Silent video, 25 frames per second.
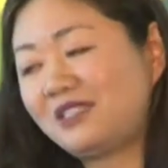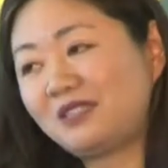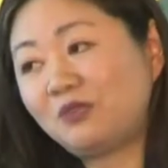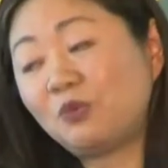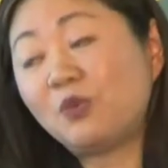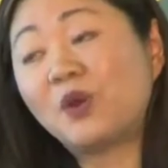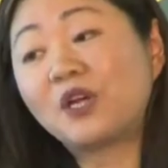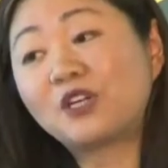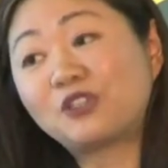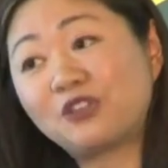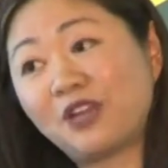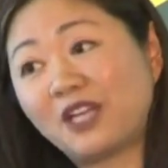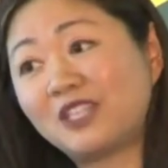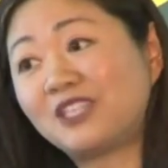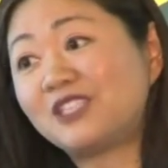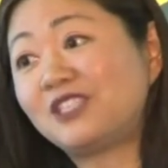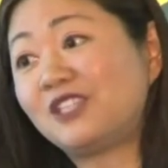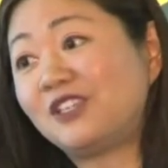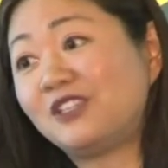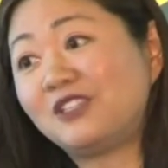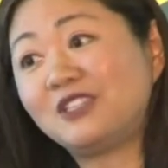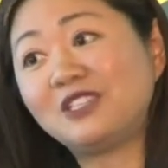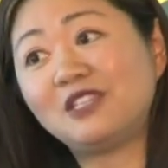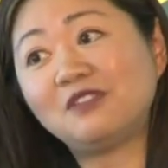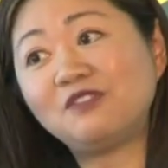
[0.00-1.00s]
were
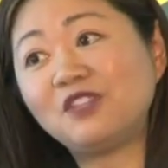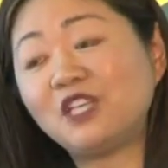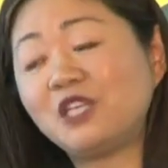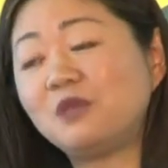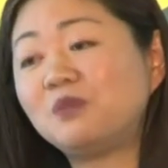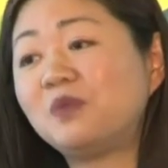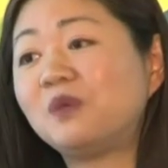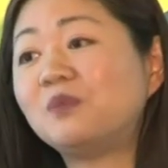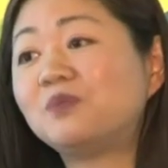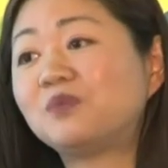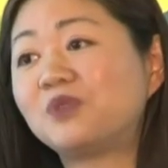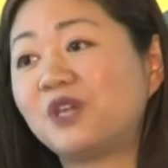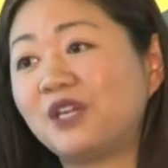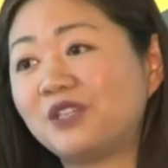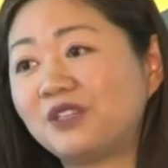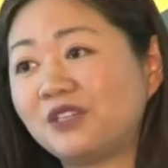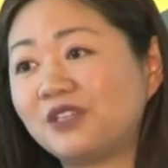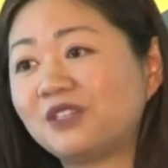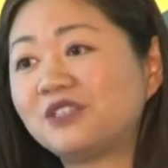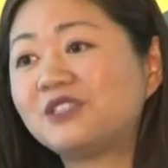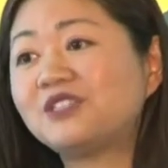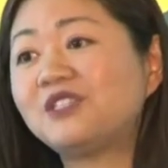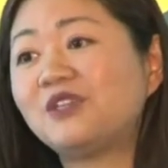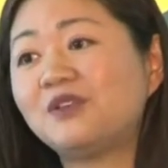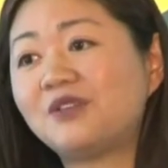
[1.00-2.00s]
creditors of Lehman
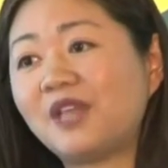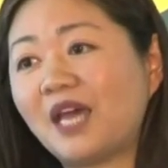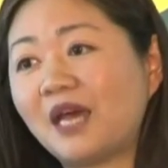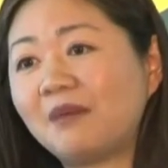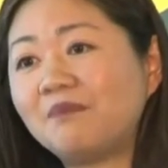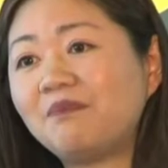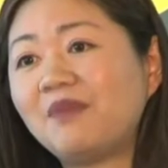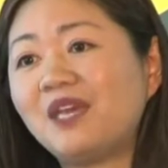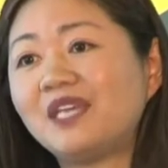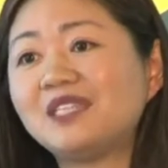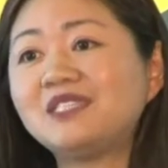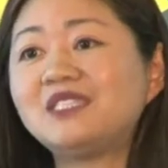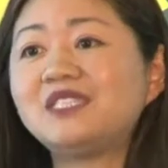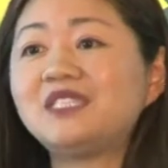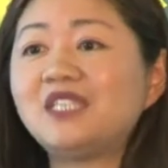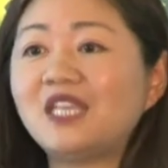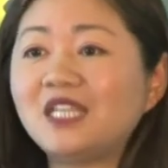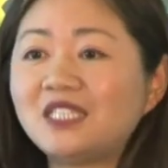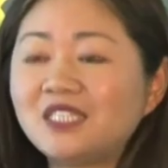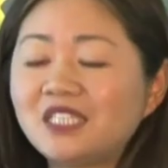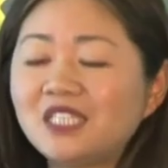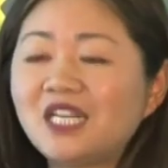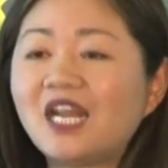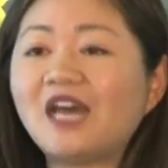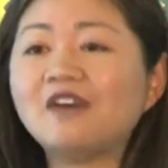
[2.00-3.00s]
Brothers. So that meant they
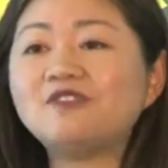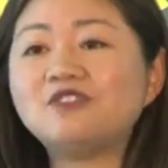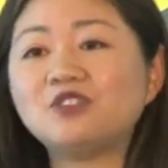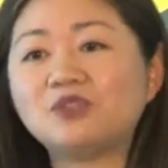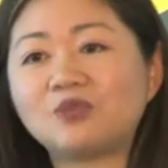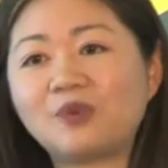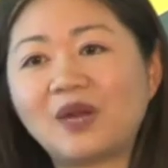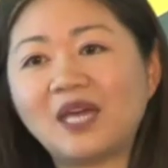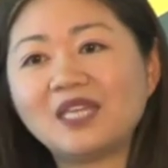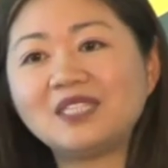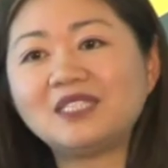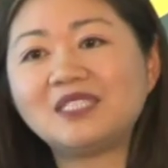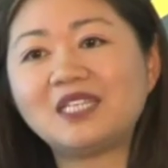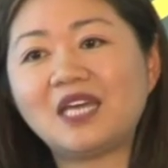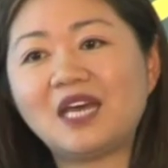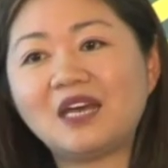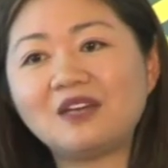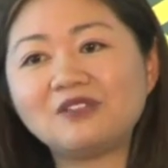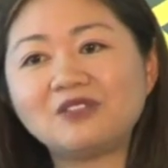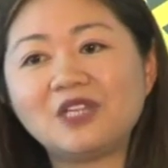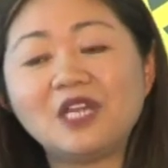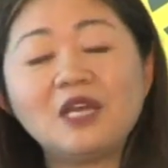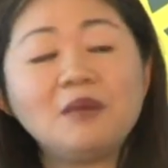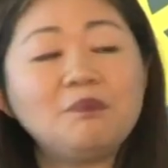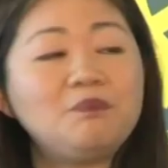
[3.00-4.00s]
did have to write
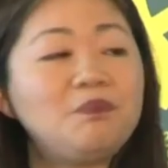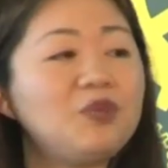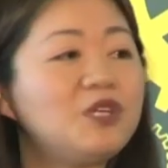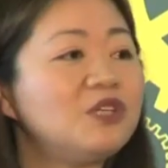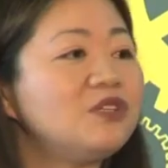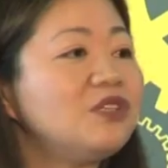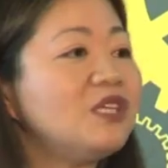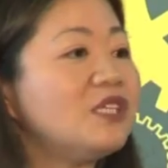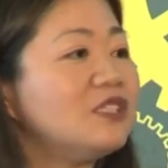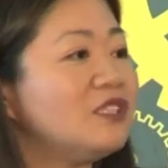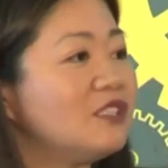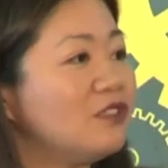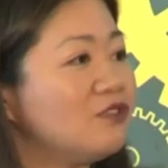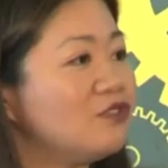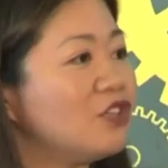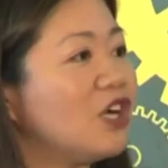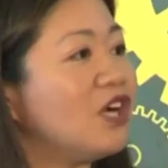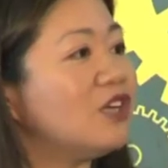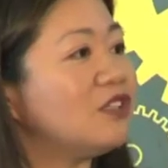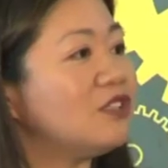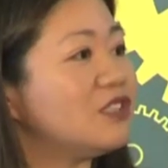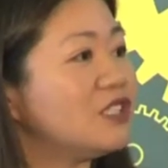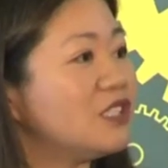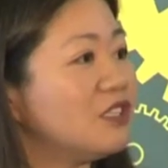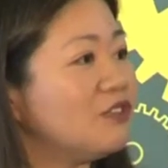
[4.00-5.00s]
down billions of
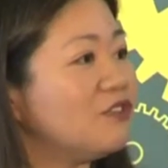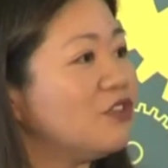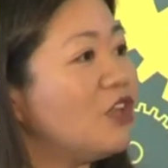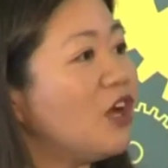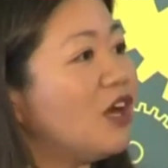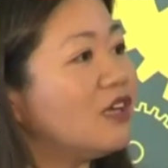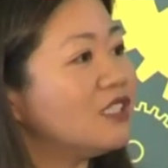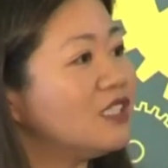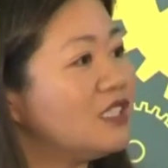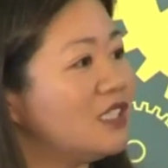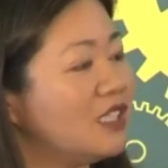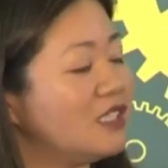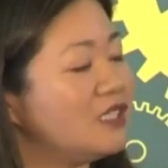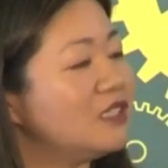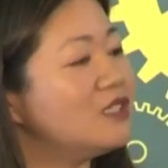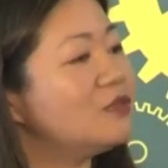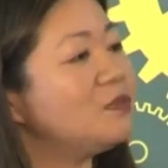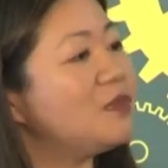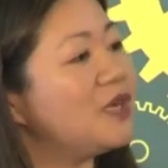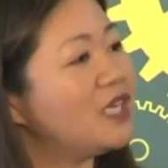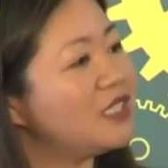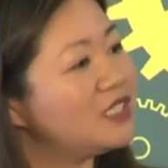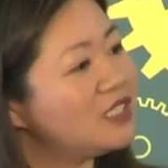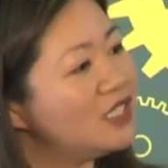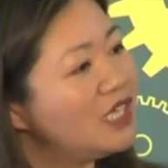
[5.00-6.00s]
dollars of losses.
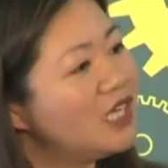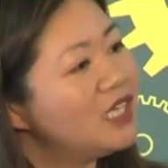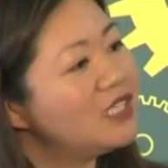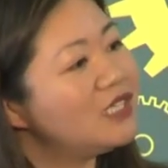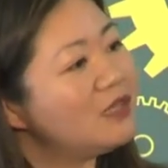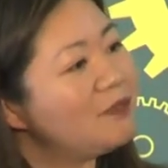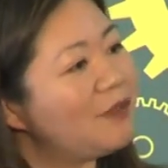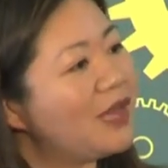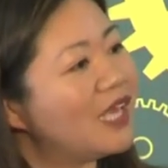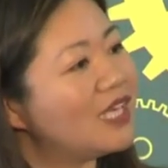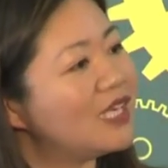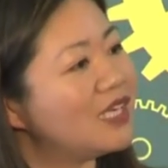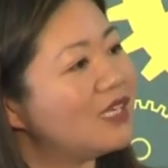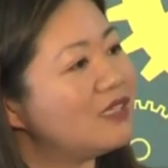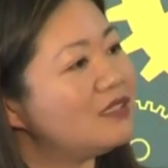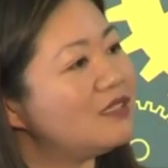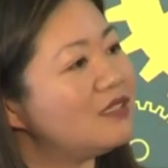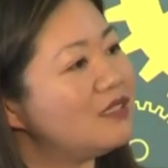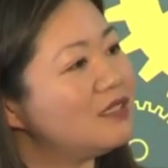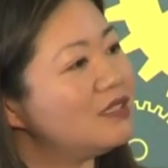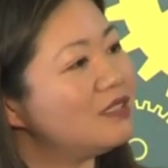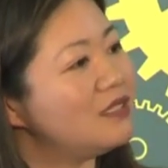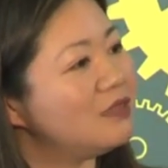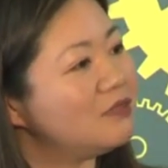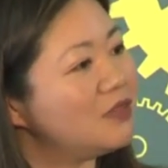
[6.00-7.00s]
But the banking
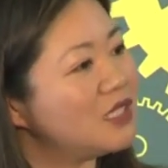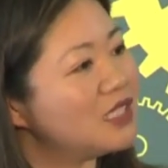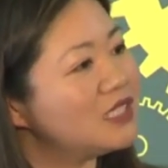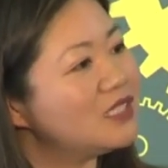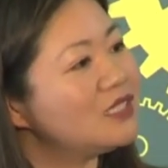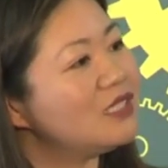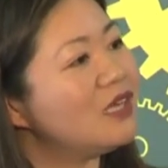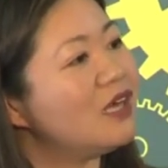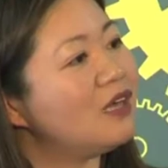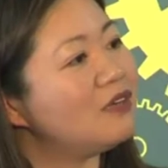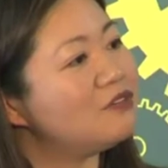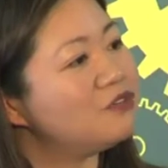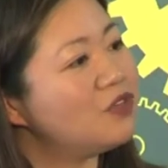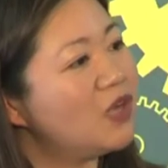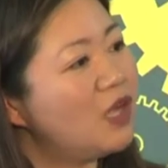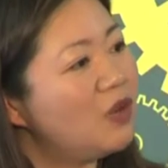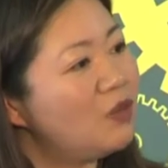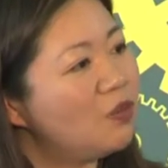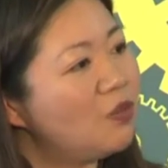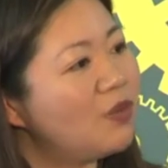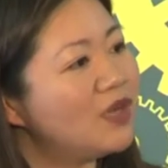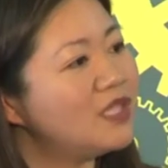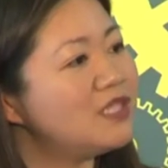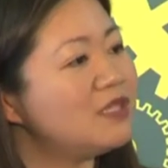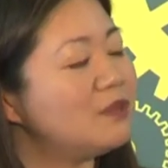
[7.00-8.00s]
system itself
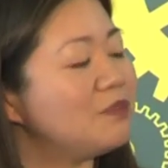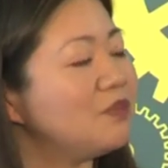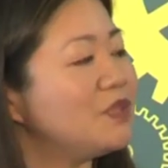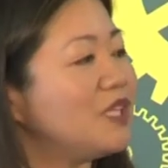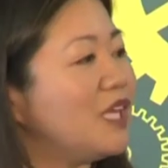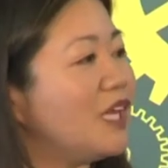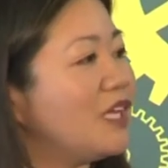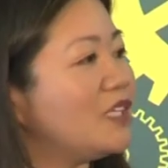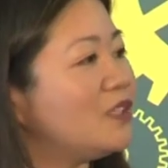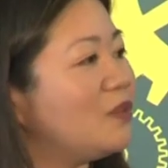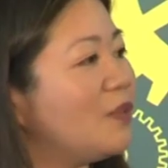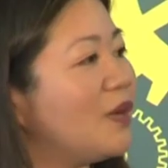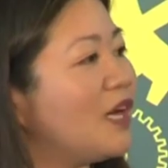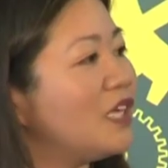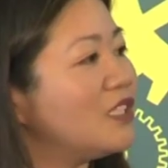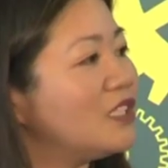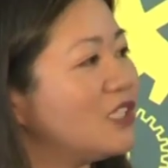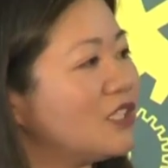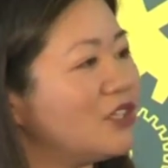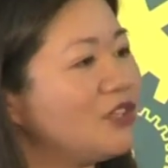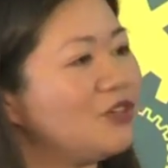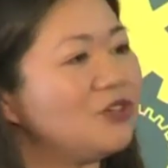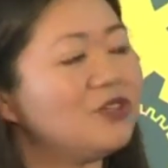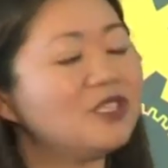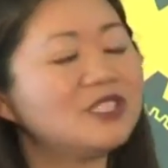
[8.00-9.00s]
wasn't plagued by
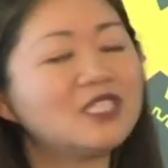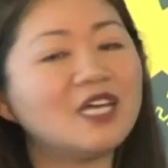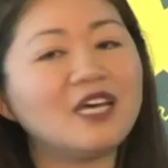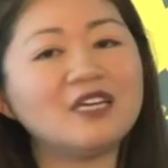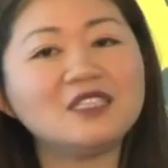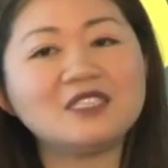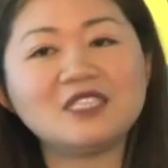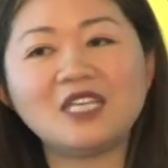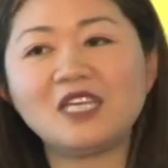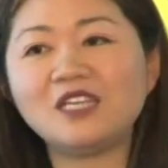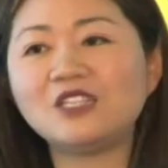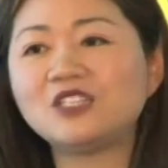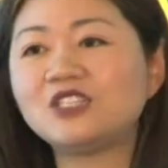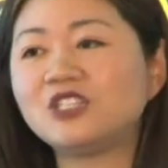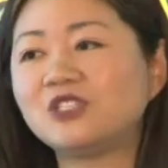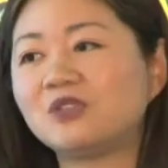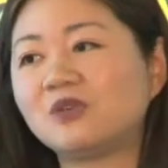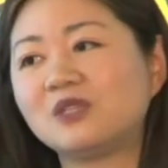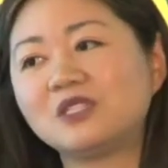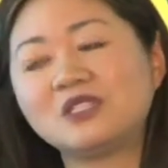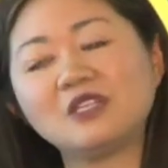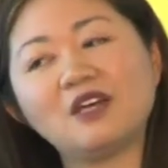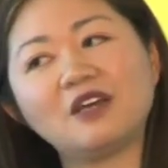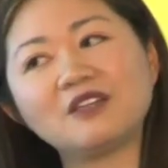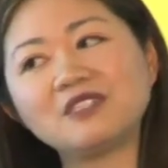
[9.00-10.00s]
securitization
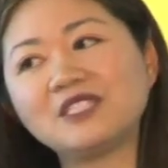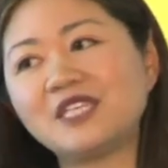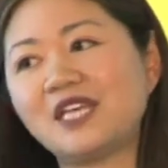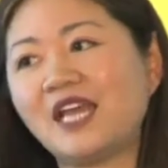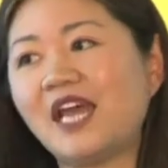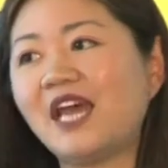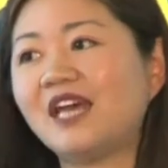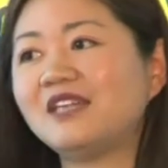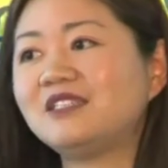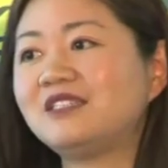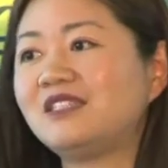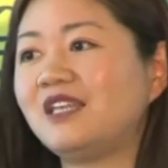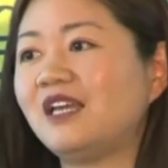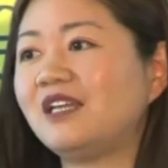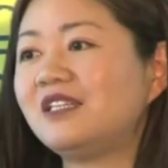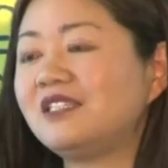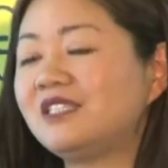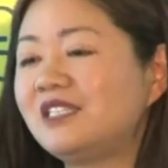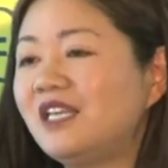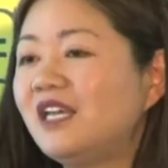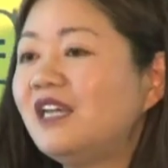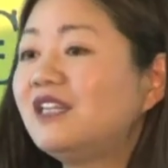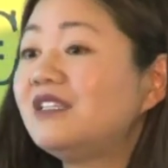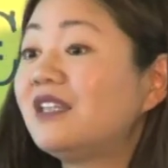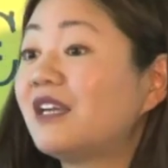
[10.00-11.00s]
or toxic
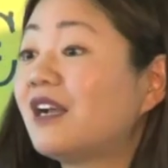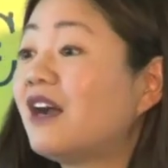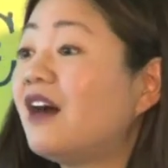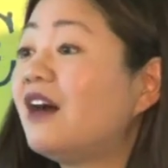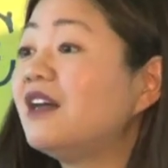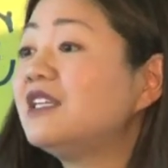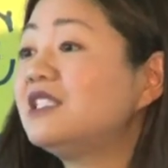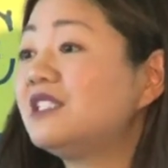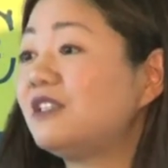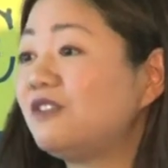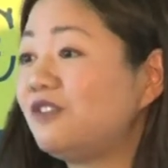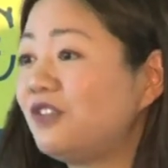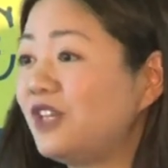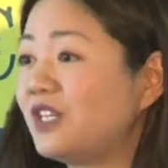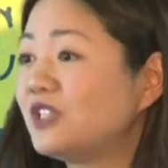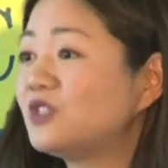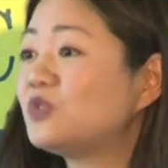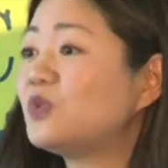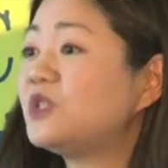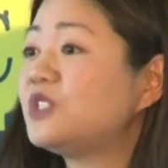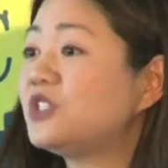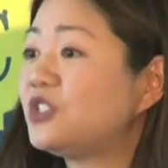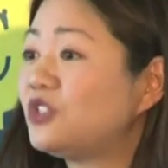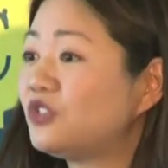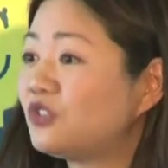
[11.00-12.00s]
assets, the kinds of things
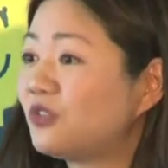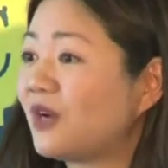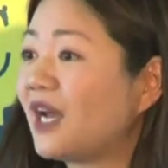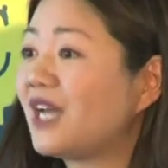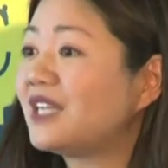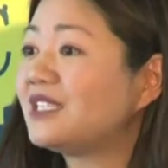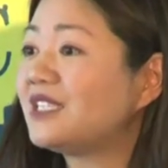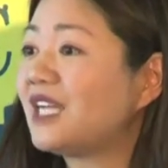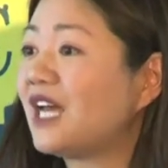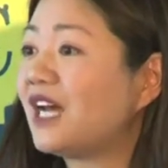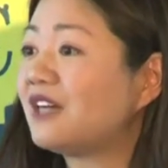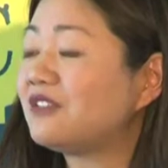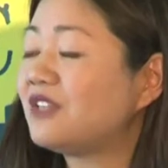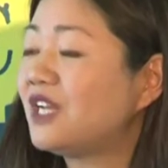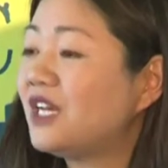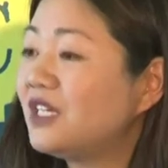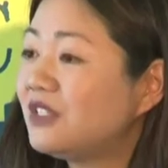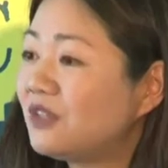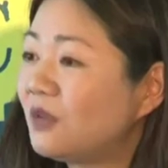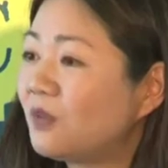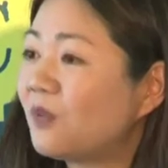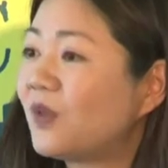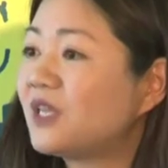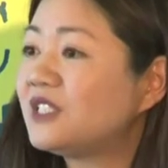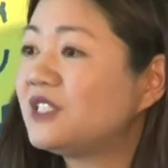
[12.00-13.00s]
which has dragged down
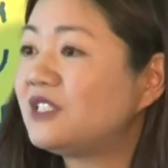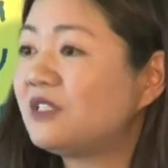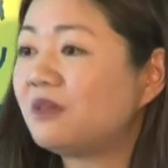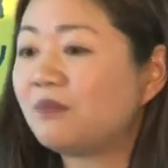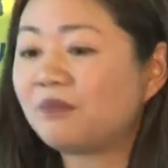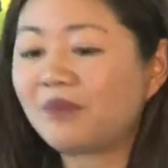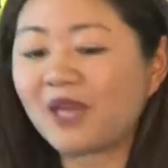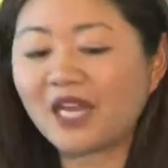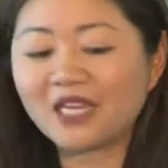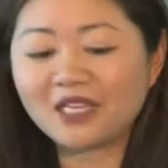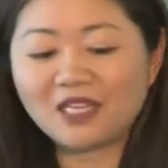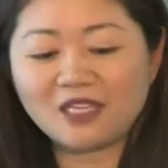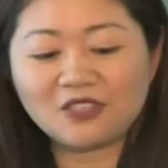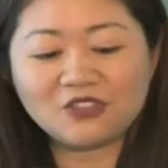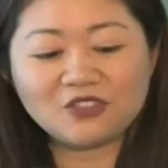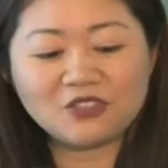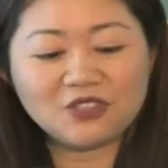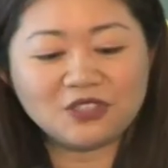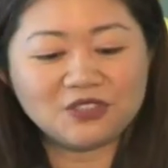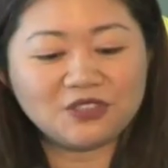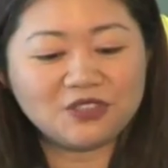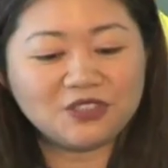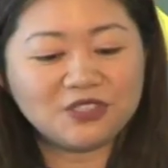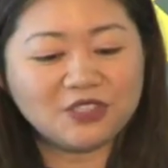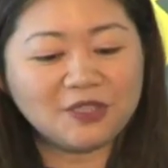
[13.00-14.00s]
the Western banking
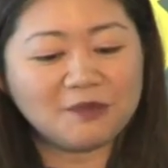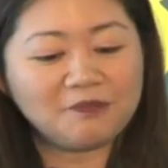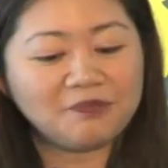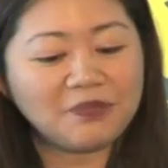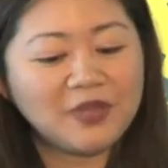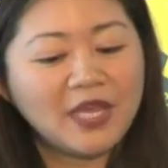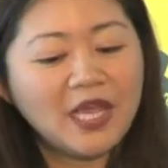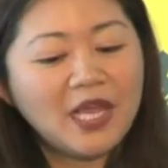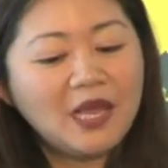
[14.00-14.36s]
system.